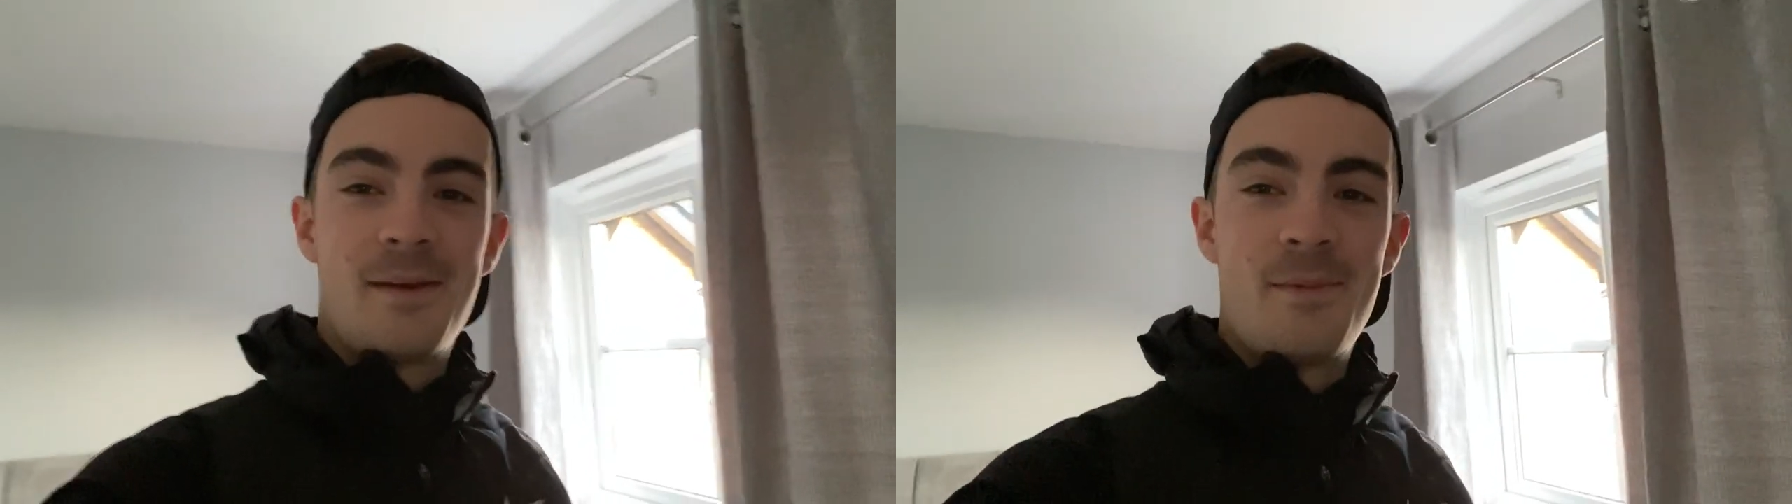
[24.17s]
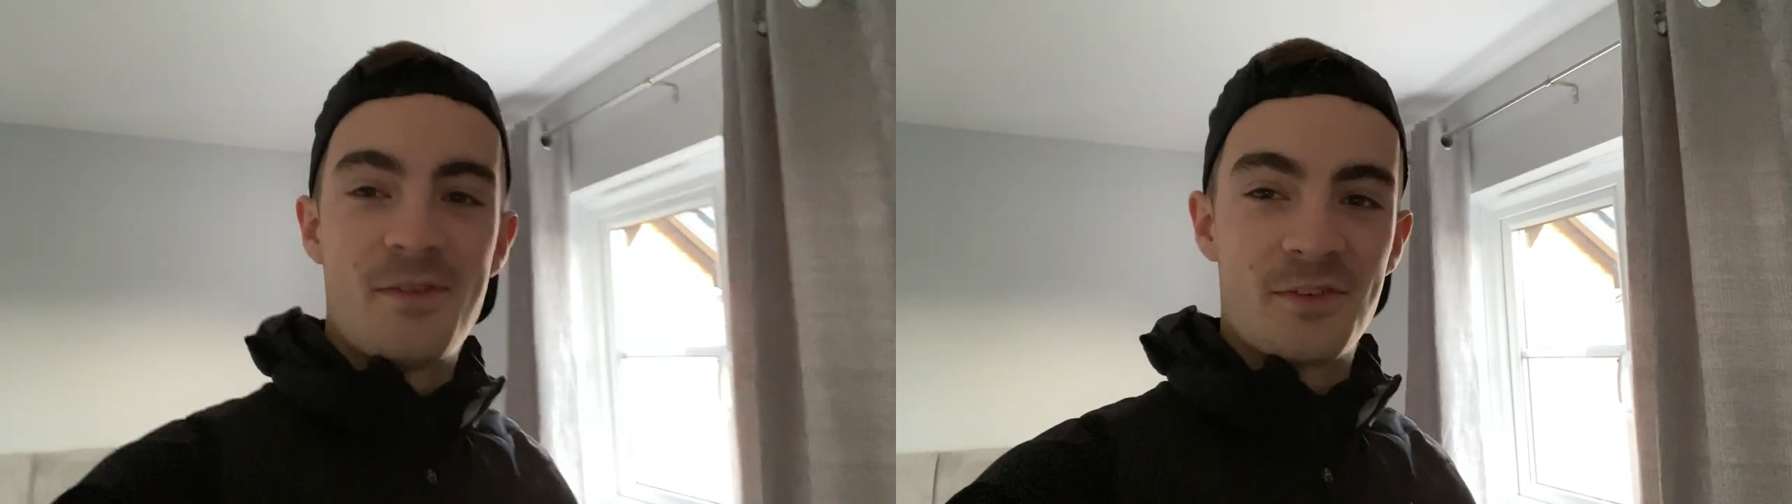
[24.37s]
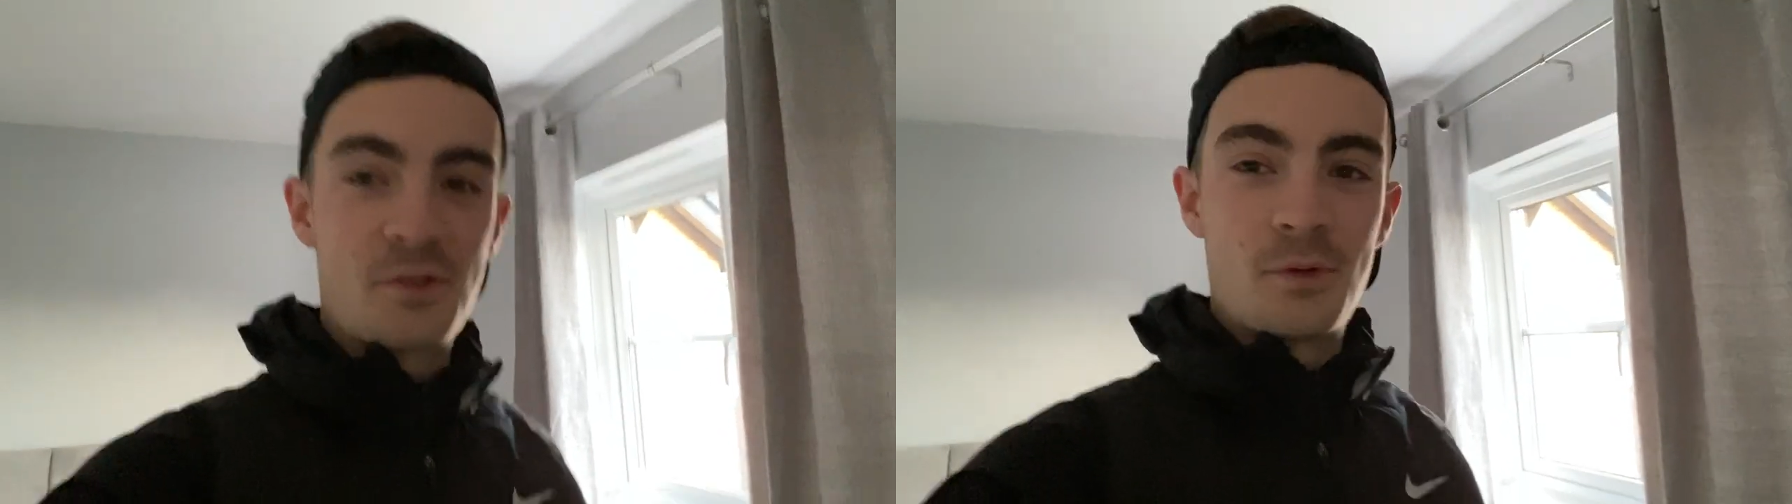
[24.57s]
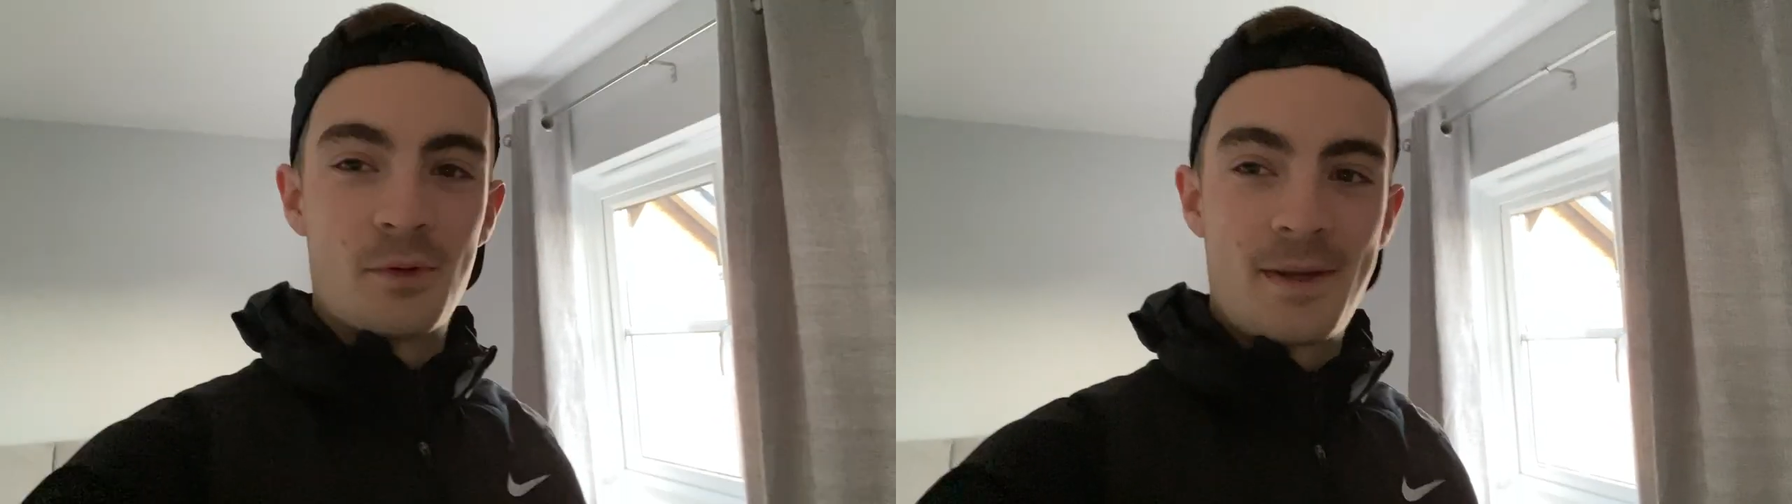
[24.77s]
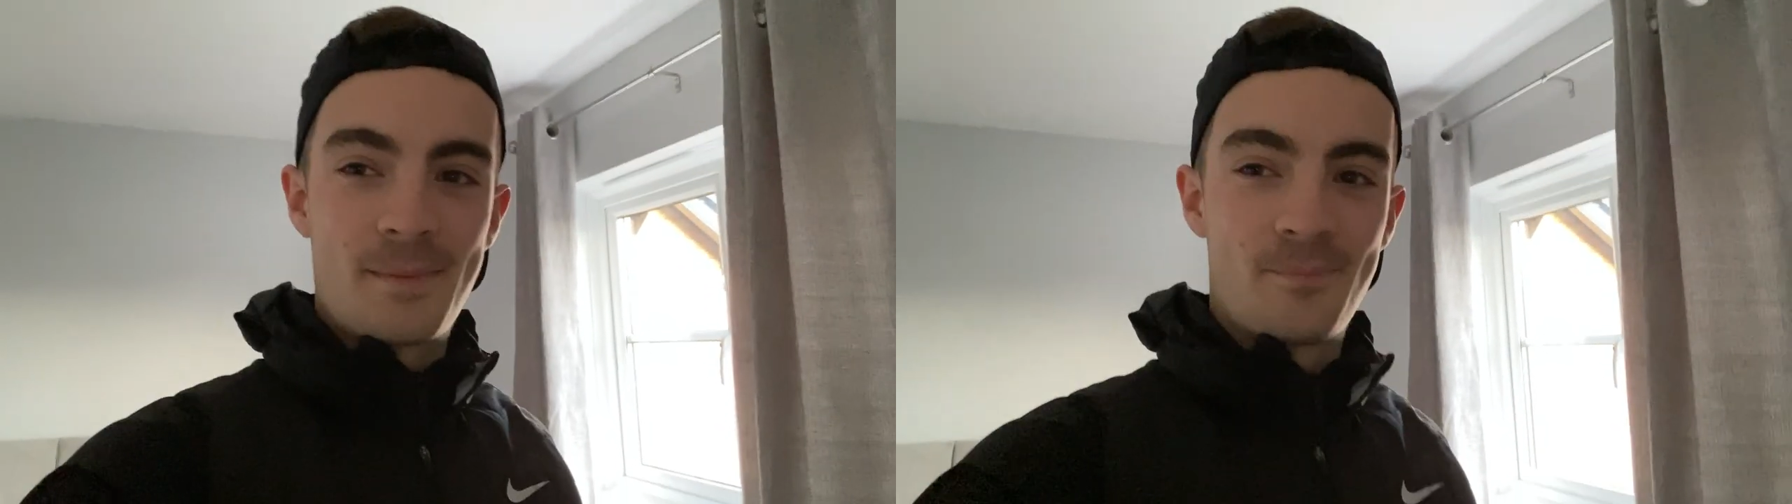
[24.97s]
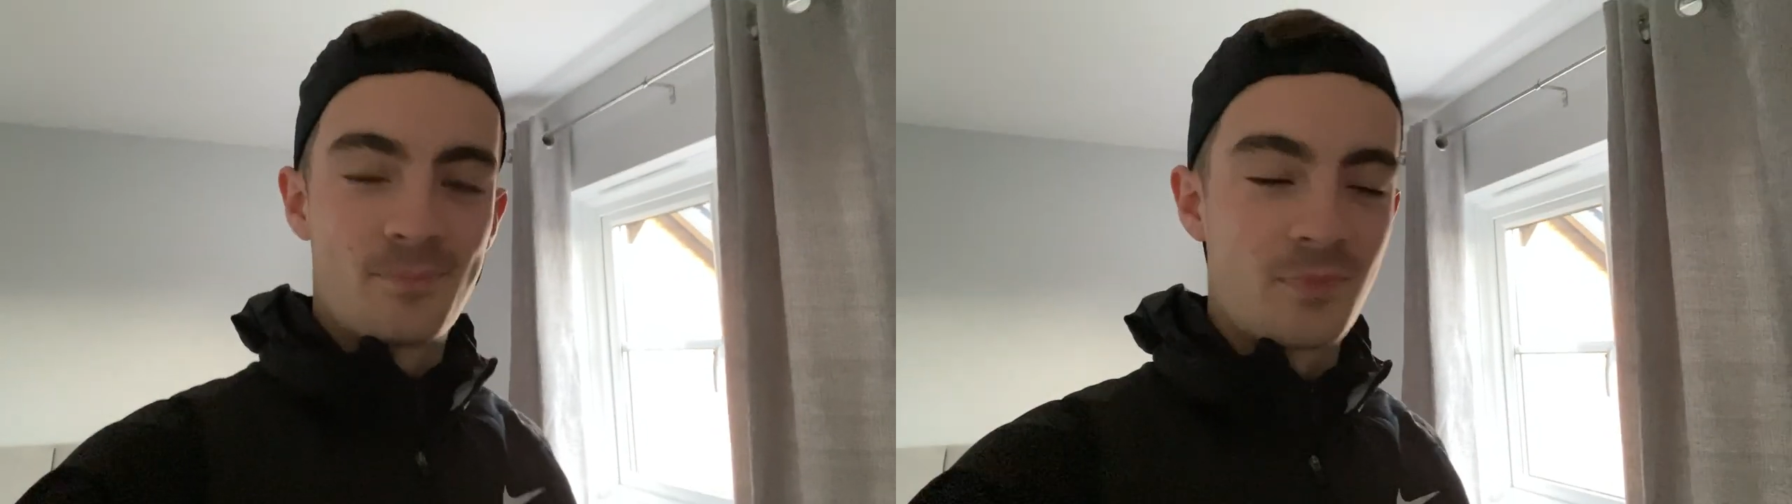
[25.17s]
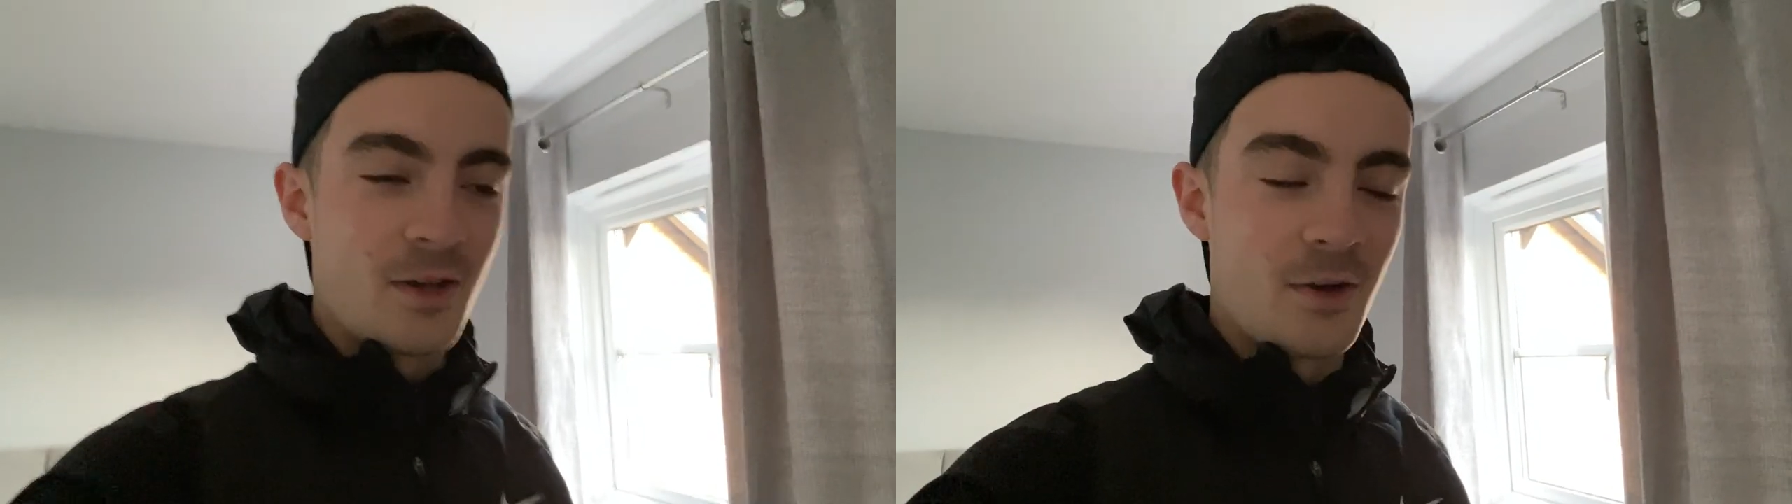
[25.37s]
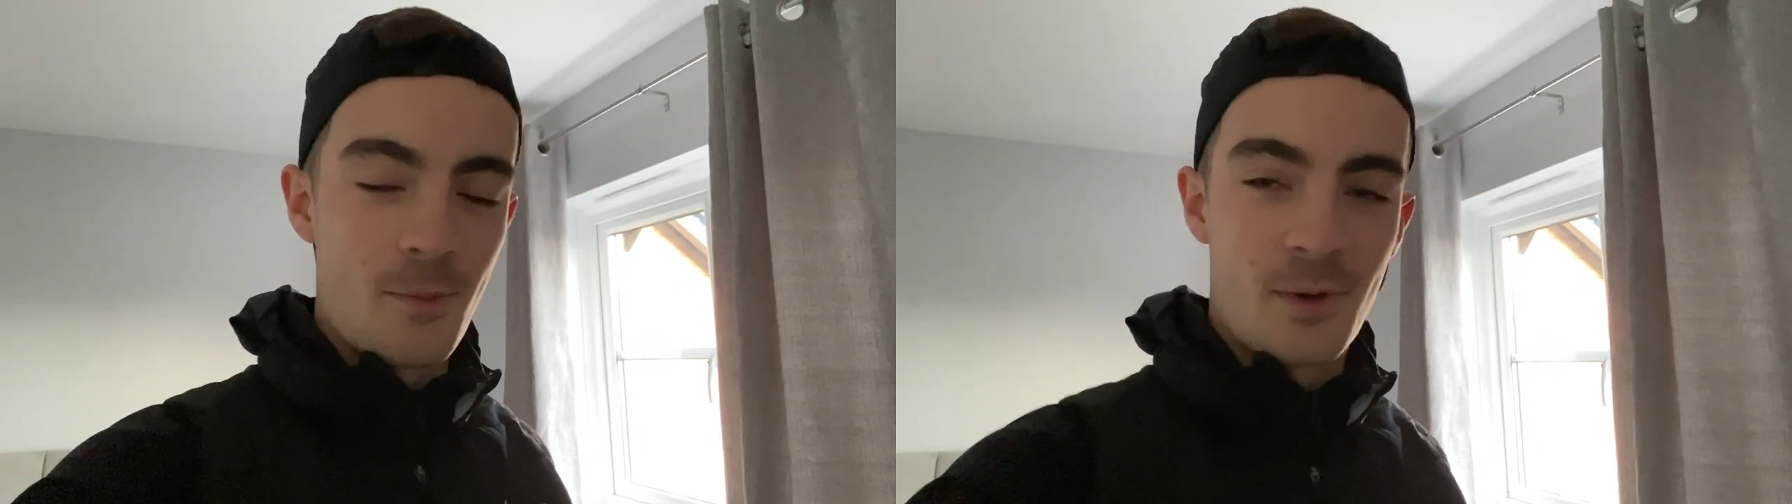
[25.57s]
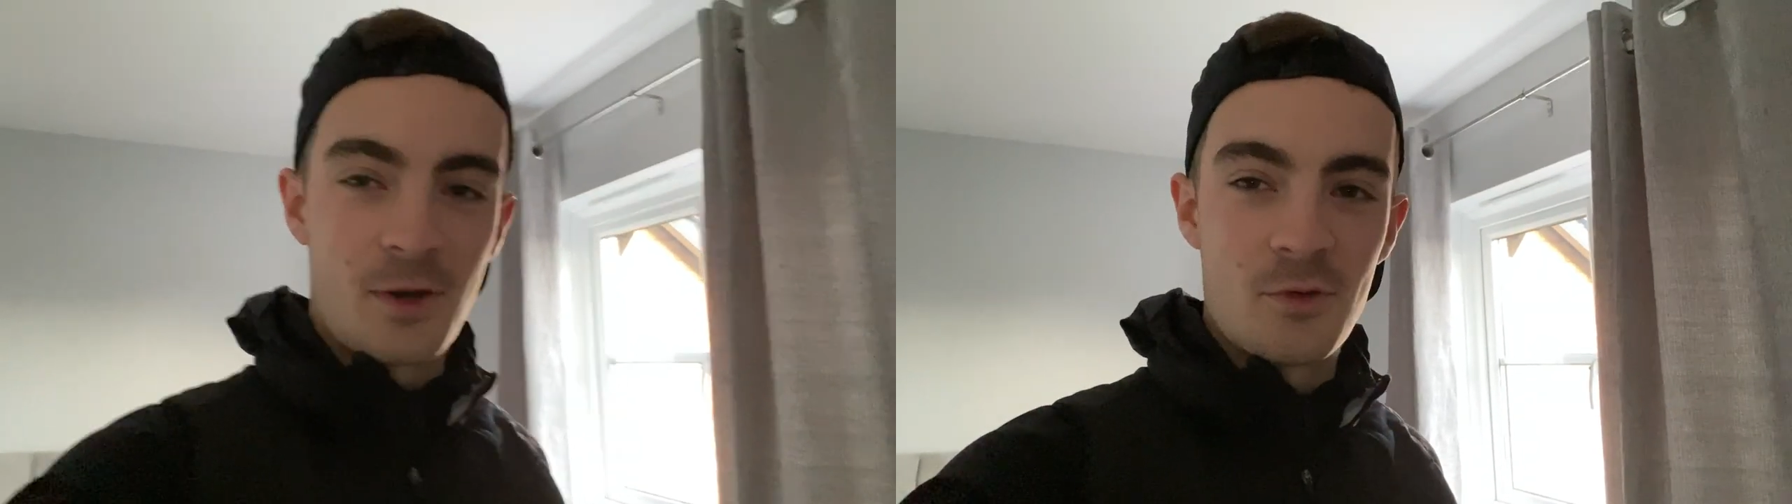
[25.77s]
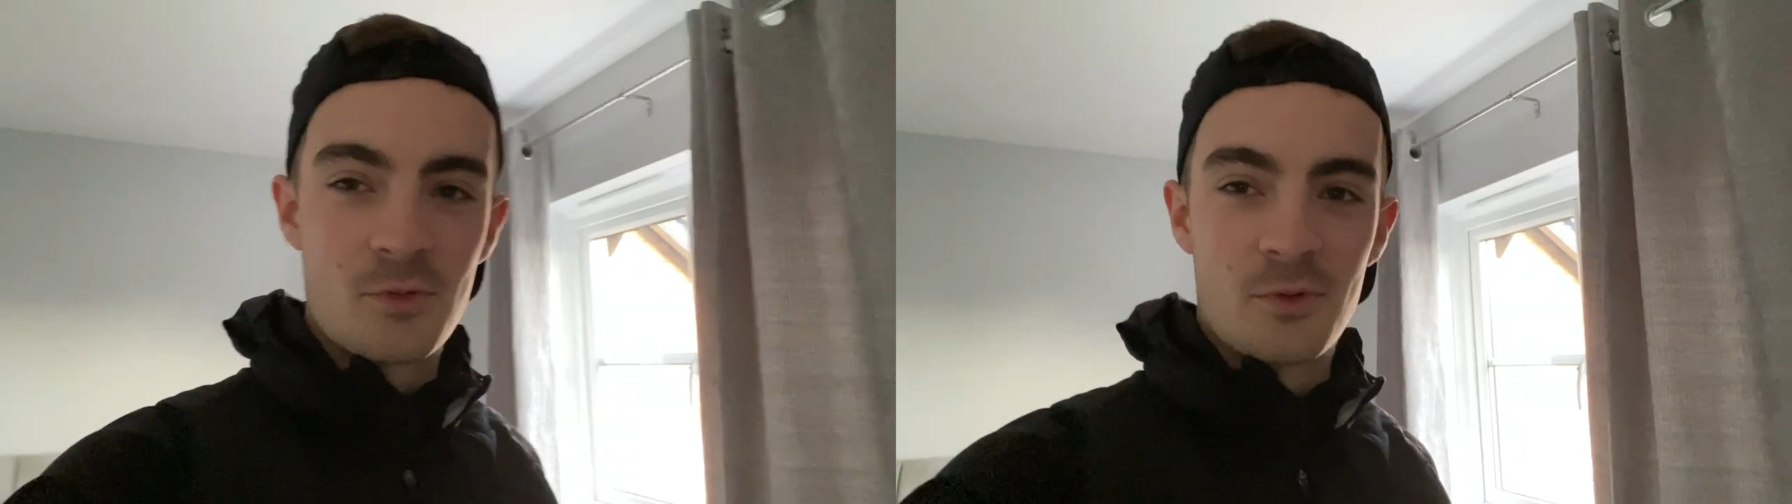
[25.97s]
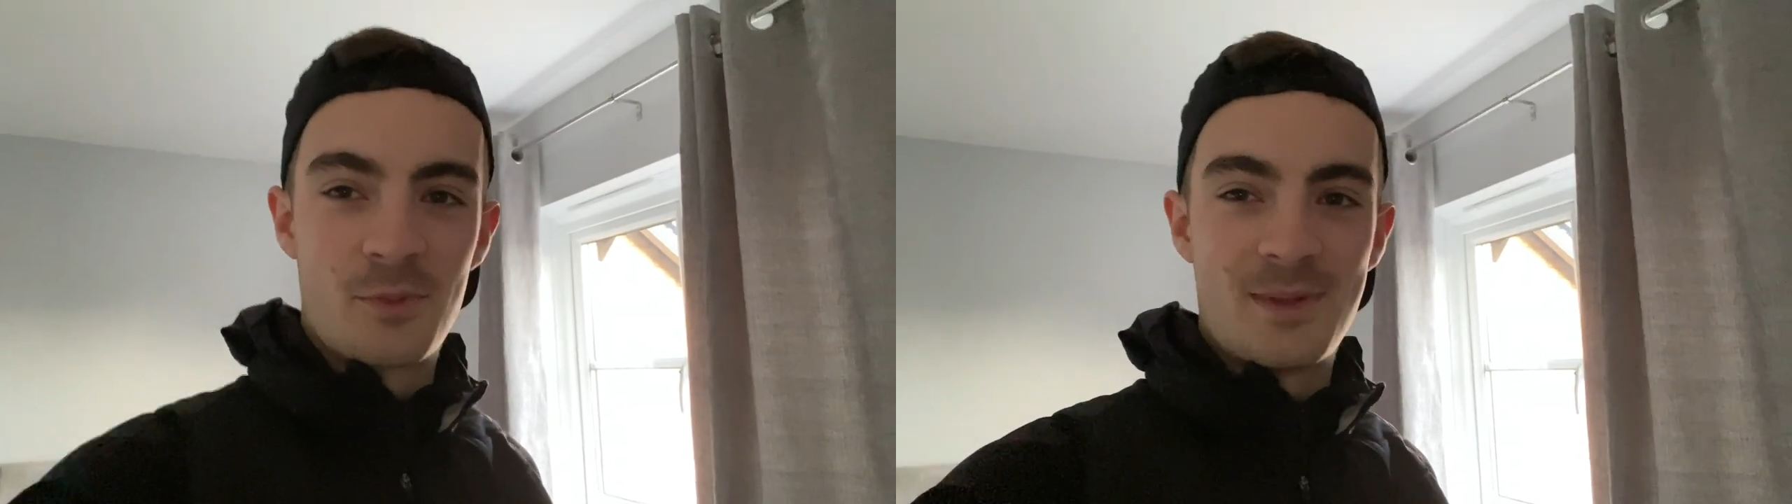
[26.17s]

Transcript: bit of a story. I know my coach wants me